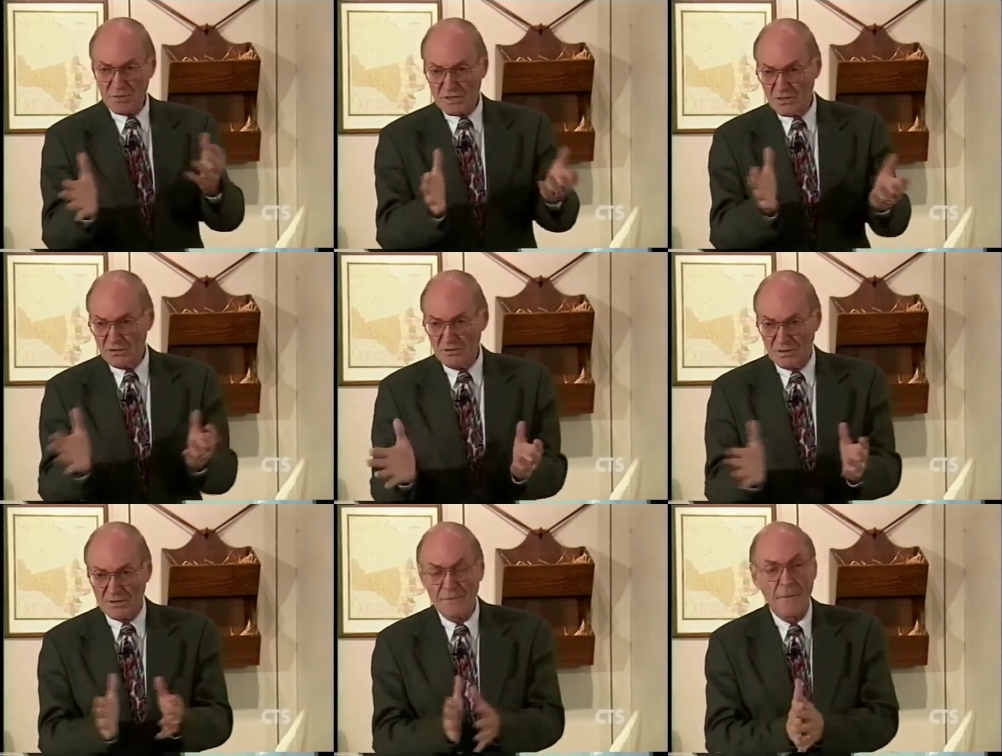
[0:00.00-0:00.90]
bit
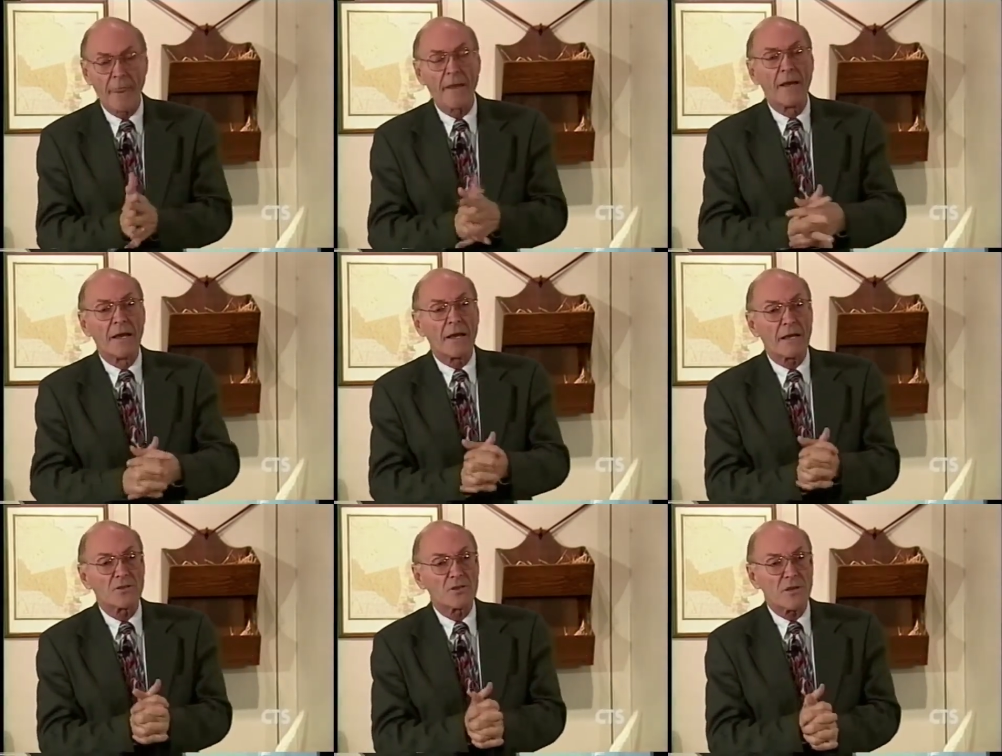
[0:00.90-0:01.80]
cooler.
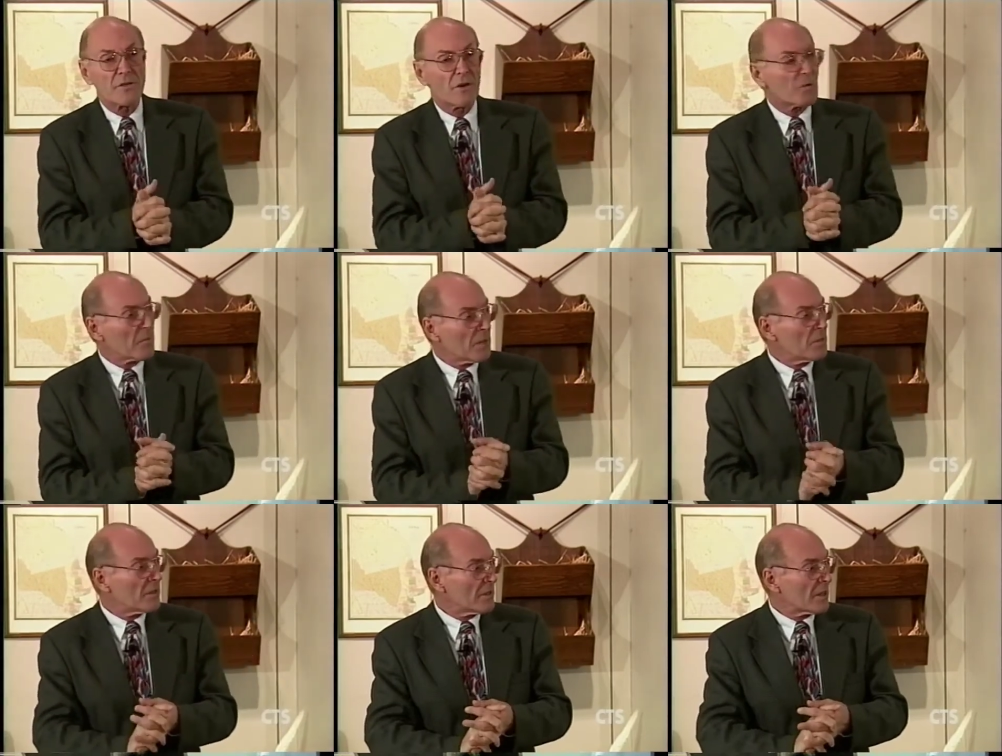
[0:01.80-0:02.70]
And she thought
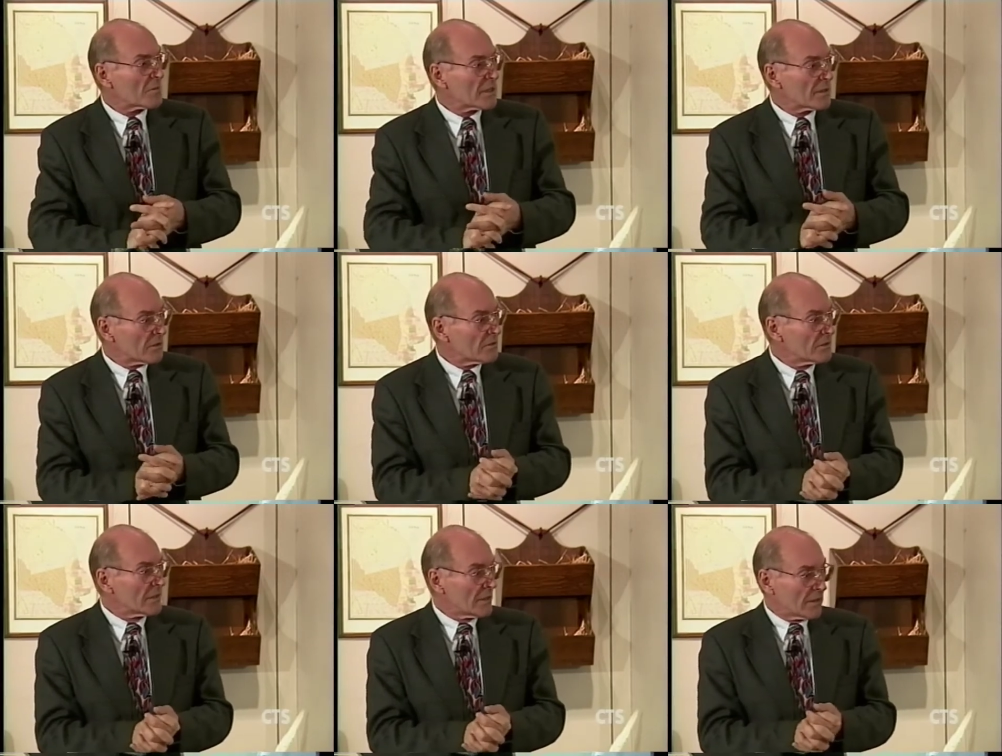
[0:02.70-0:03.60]
maybe the armadillo